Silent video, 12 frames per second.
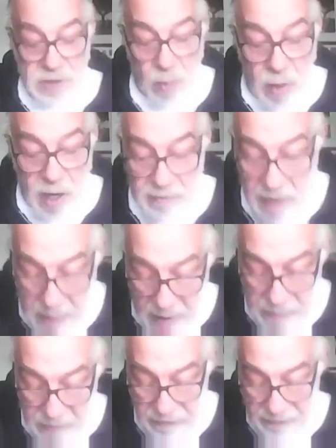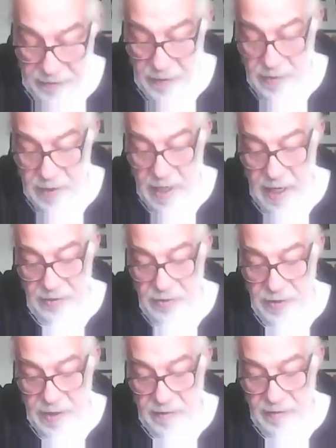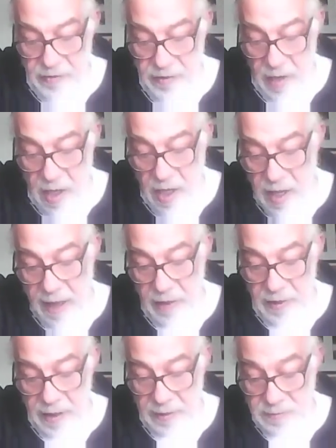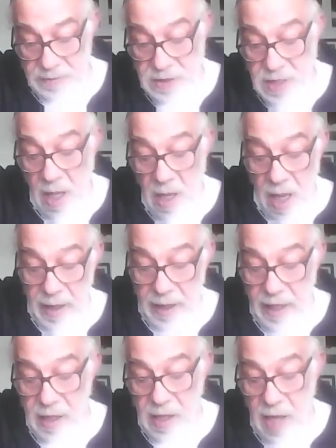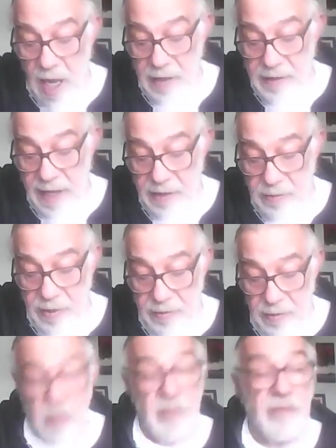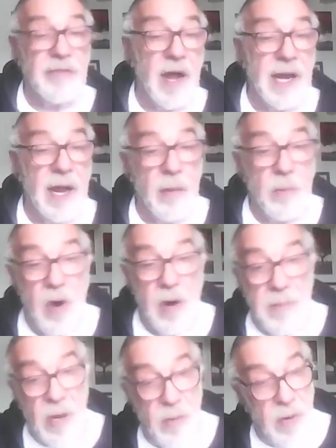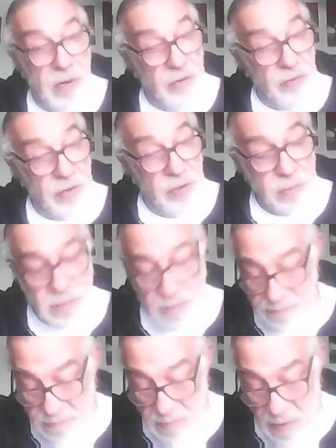you want to wrap up for today? Just give us how they get in contact with you or find out more about what you do?